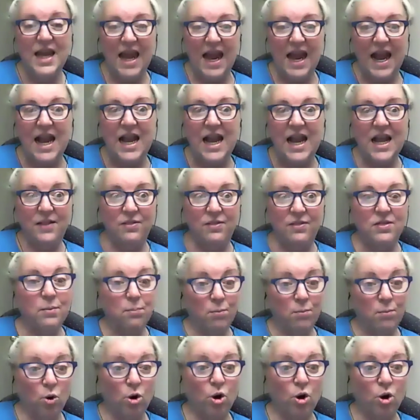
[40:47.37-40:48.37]
And the
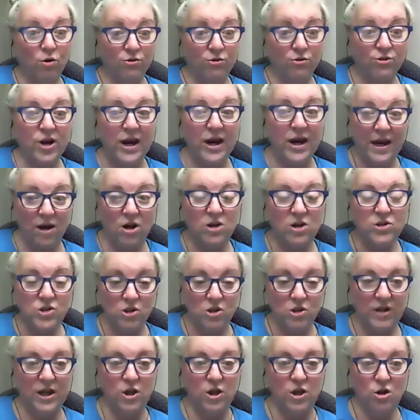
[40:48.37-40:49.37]
more overhead also,
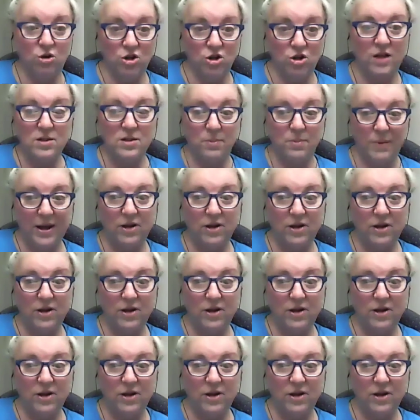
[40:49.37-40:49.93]
like you talked about.